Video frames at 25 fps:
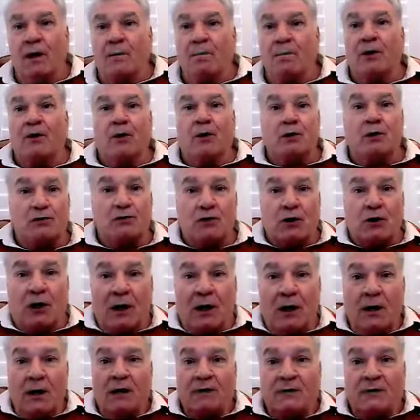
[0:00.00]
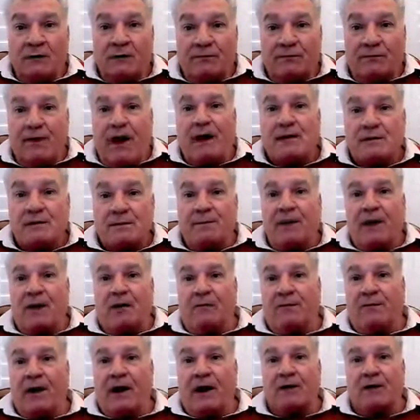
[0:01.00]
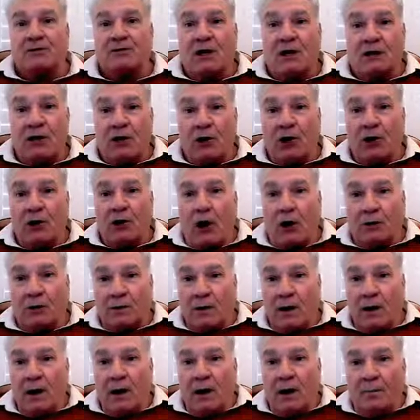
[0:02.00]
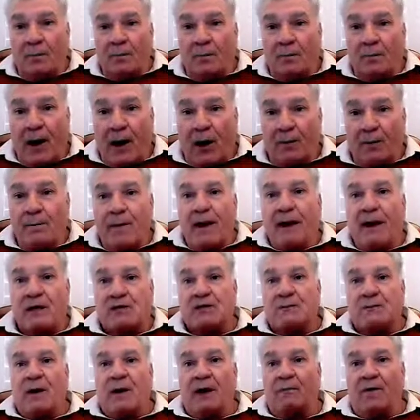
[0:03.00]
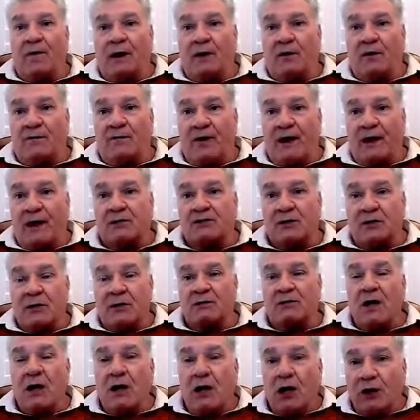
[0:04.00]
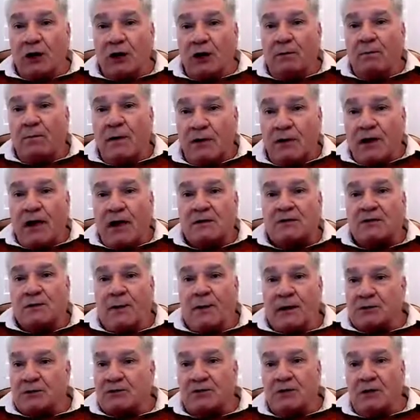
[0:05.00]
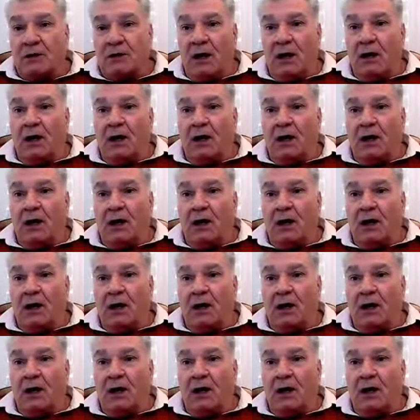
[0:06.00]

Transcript: because you're a device manufacturer, you're not power management manufacturers. Give me that switch.